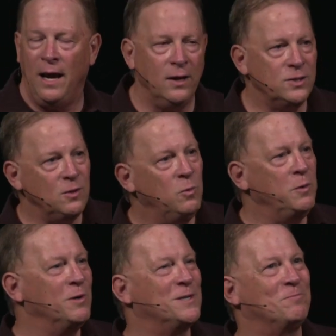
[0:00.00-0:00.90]
How should
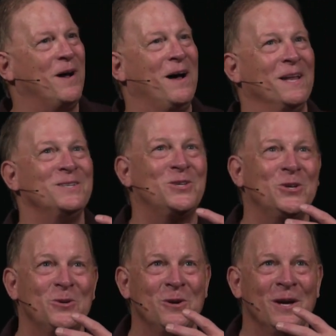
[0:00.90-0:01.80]
we respond
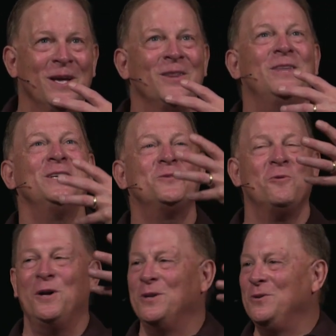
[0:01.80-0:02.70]
to
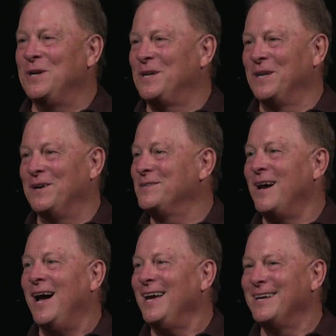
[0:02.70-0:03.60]
this one who declares,
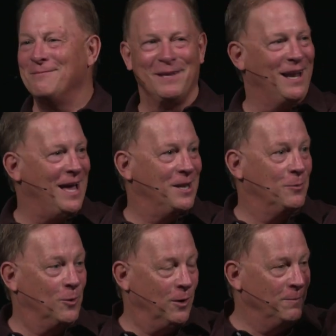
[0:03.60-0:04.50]
I am the light
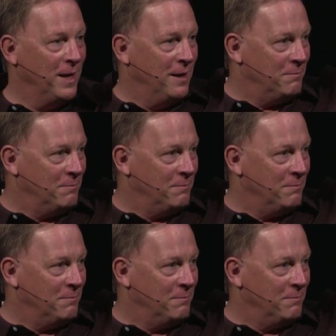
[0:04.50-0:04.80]
of the world?